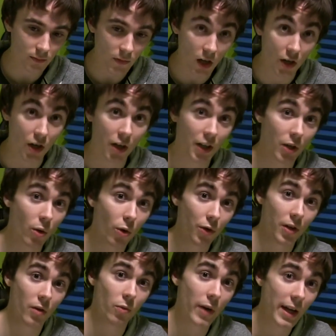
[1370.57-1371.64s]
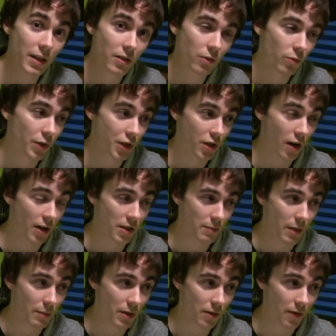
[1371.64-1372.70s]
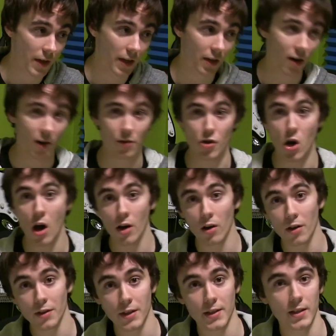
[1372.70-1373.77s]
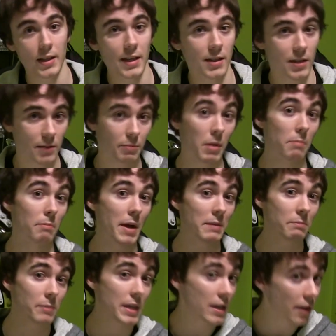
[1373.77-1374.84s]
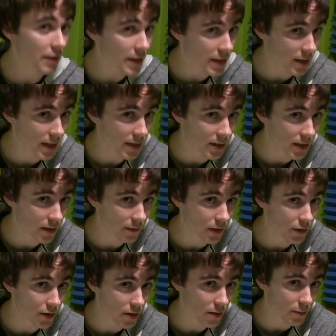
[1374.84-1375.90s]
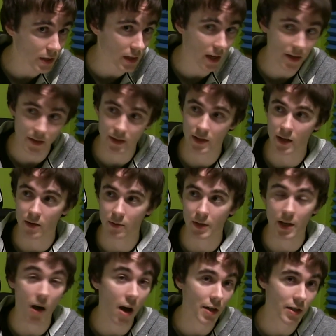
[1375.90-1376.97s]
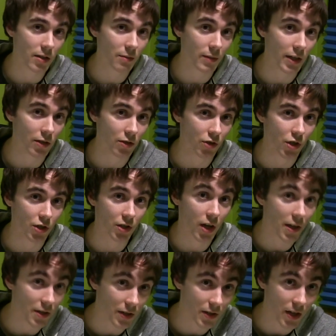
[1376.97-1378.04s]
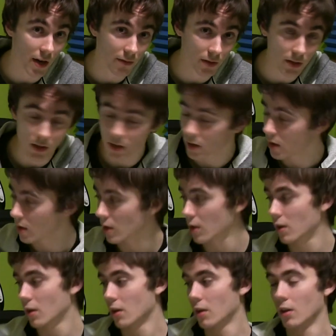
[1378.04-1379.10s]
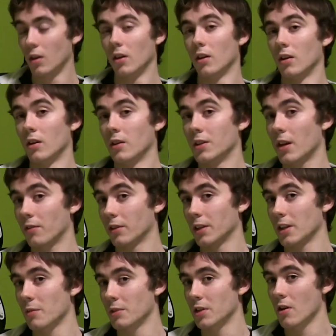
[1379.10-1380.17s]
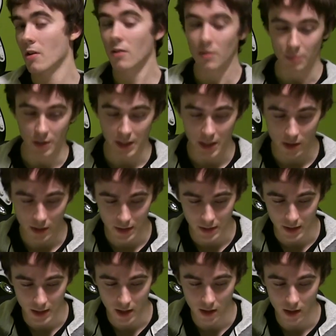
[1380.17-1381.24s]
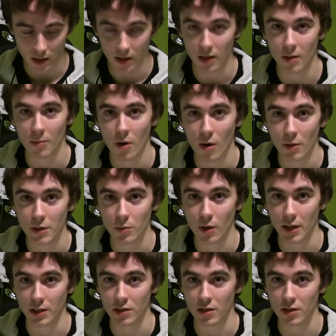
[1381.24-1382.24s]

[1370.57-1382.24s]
are not going to hold their weight? Which cards maybe you think are not on this list but might be on this list in the future because they're really awesome and just undiscovered? Definitely let me know. Really curious to hear. Always wanting